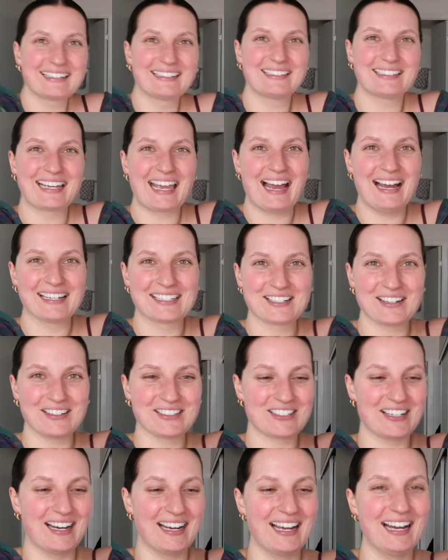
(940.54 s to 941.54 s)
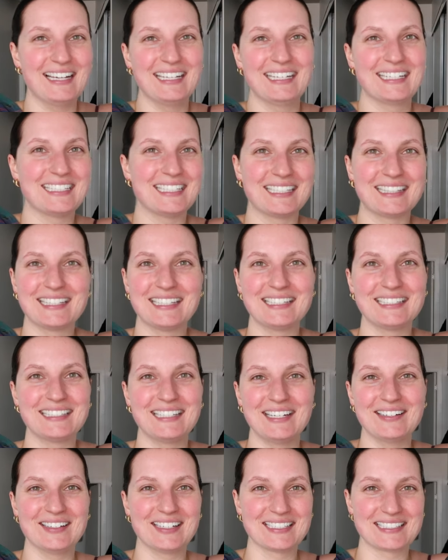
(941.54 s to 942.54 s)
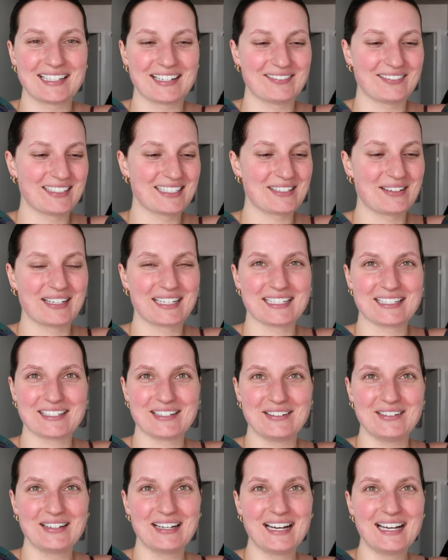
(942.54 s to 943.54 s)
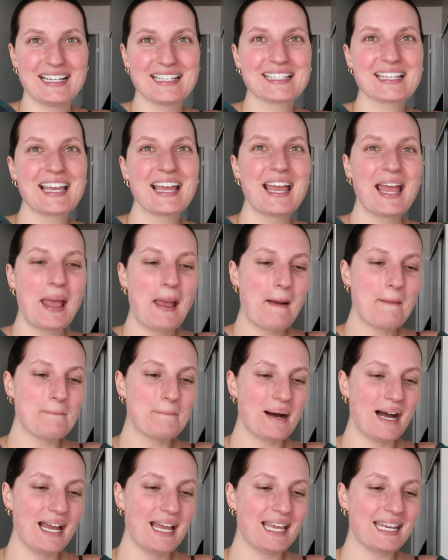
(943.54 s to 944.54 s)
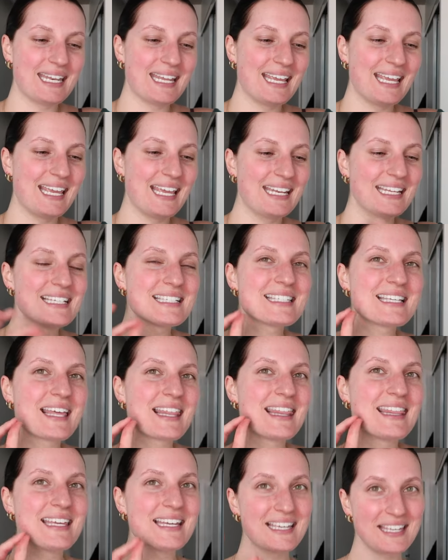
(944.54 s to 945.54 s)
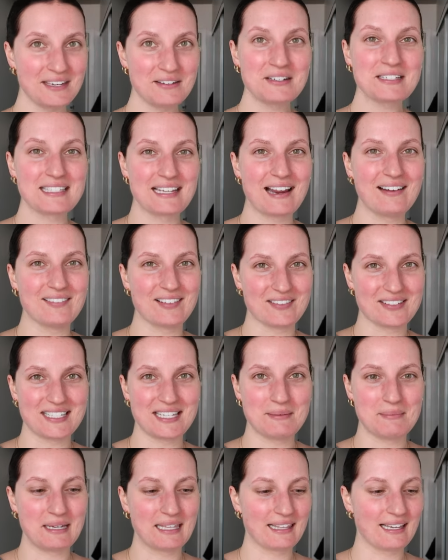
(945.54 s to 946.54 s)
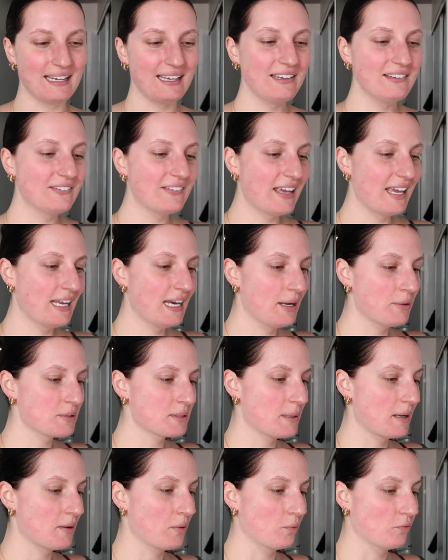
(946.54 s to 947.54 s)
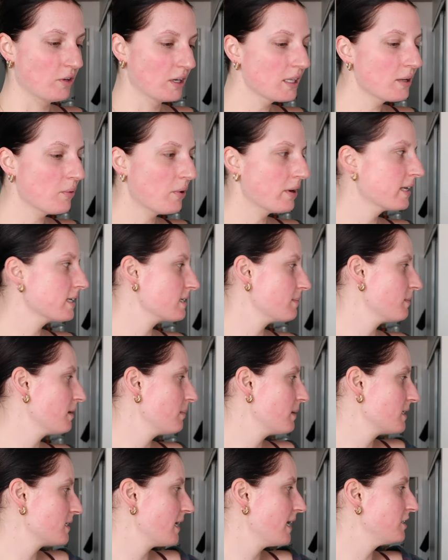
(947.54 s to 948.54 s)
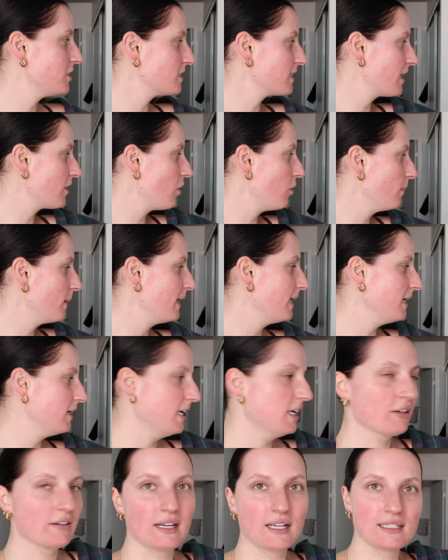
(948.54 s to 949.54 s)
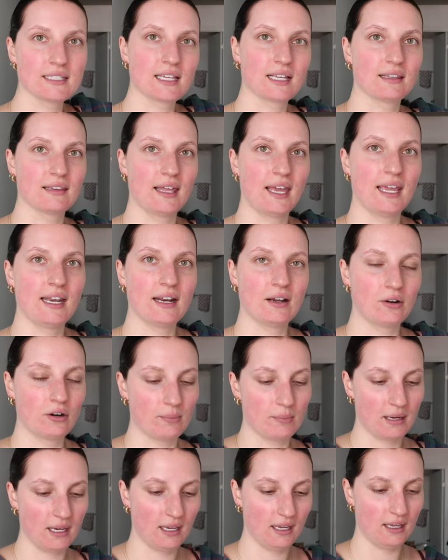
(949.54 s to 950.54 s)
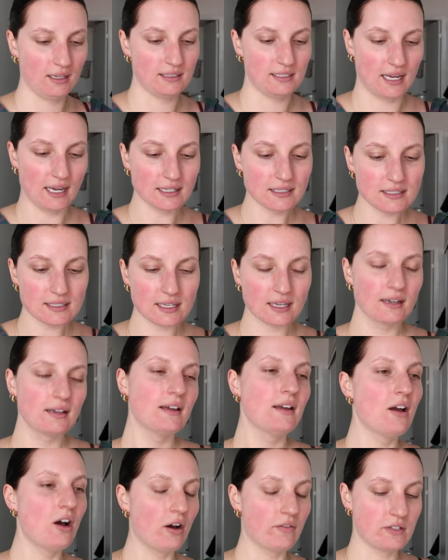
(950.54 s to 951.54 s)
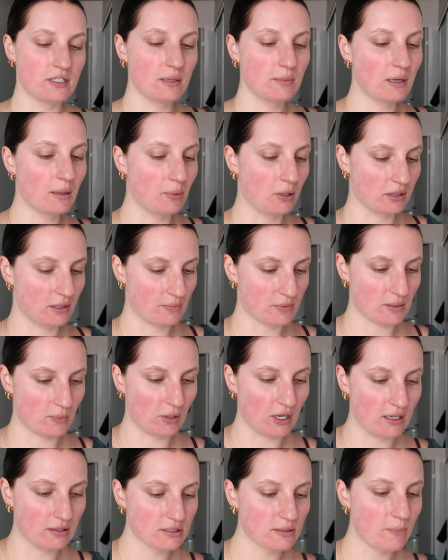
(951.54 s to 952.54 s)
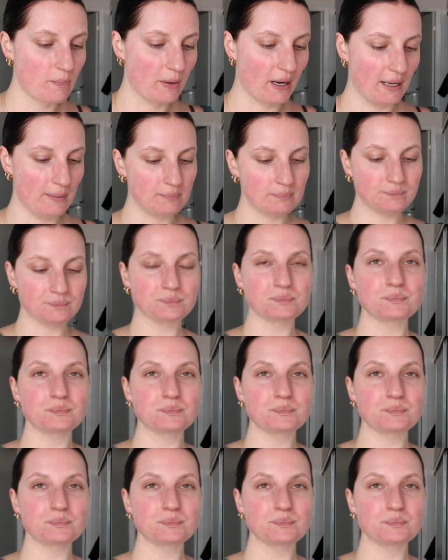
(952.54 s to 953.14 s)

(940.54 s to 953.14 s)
a little catch-all tray. I need to take the earrings out of it so I can show you guys. But it is the cutest thing I've ever seen in my life. And I was really wanting something because I just had all my earrings like laid out on my desk. Obviously I'm gonna put them somewhere else, but